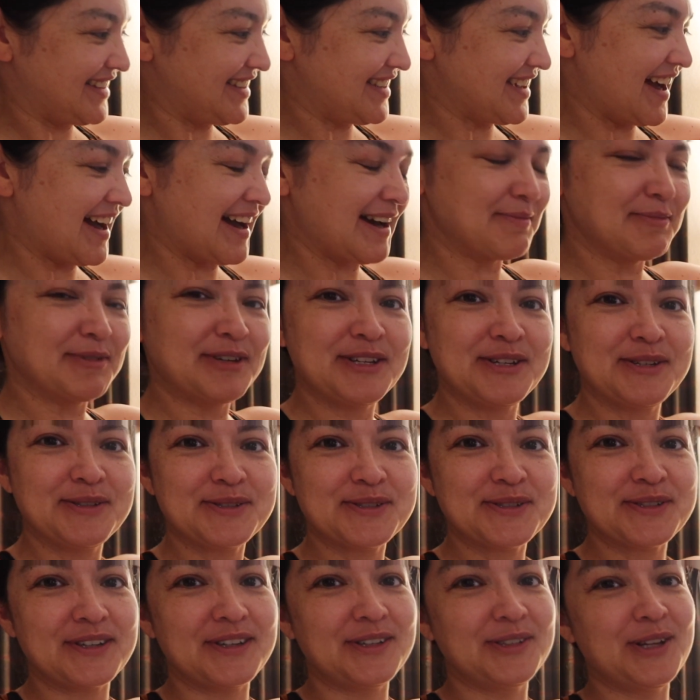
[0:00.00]
Yeah, I'm gonna
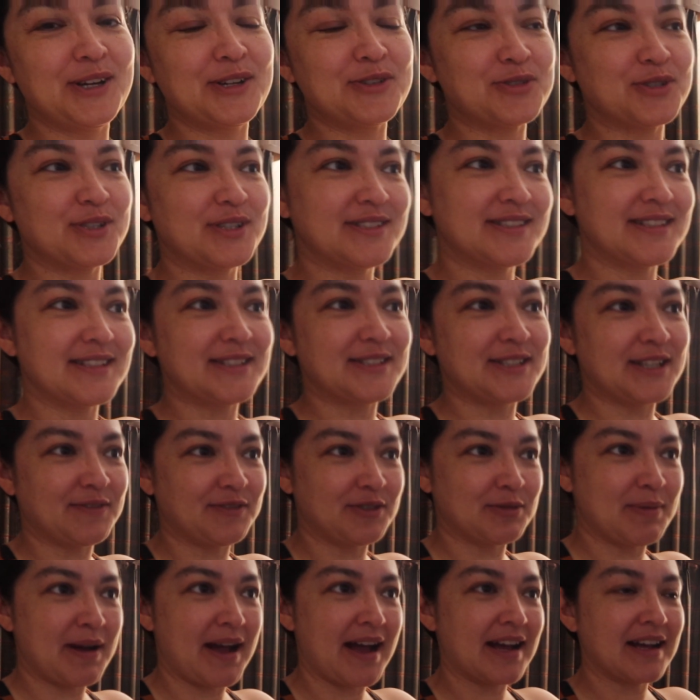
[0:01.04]
use Alondra's
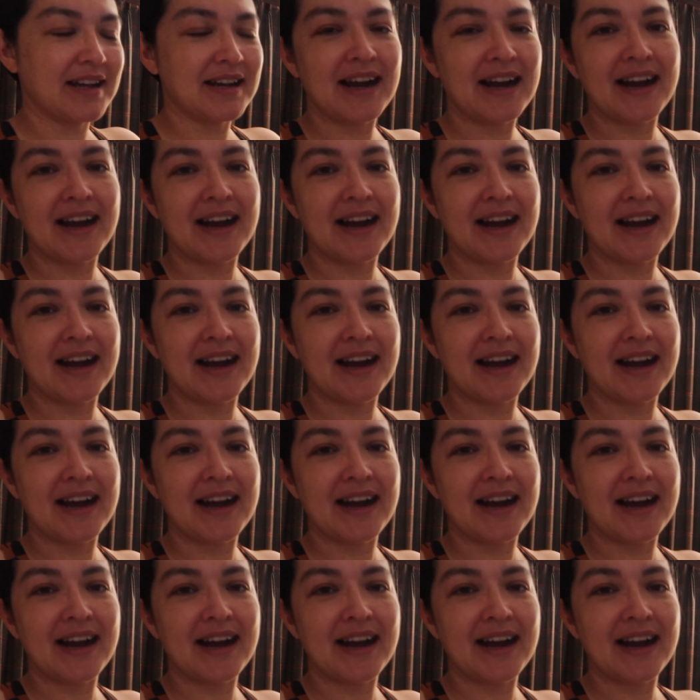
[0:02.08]
duffel bag.